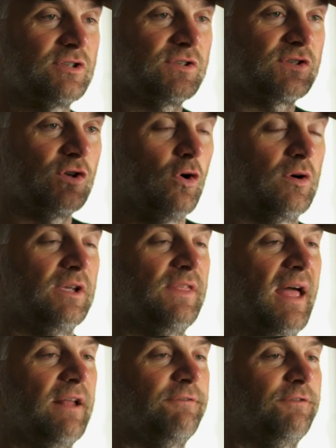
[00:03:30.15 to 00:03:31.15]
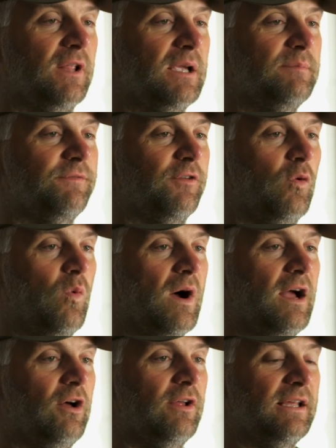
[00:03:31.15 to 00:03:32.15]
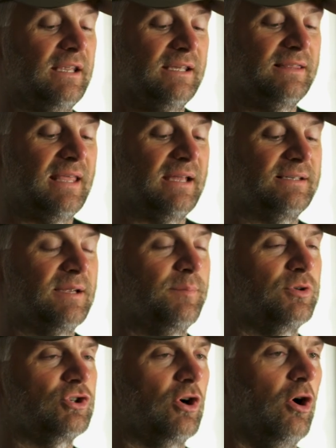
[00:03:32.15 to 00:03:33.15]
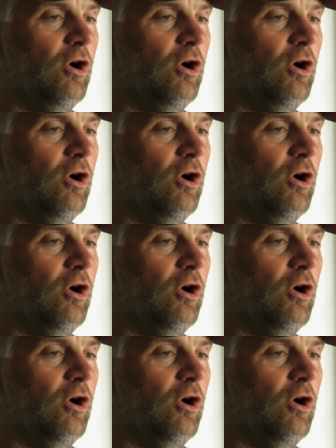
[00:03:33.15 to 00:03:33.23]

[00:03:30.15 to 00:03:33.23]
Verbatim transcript: soak in that flame for a while and get that temperature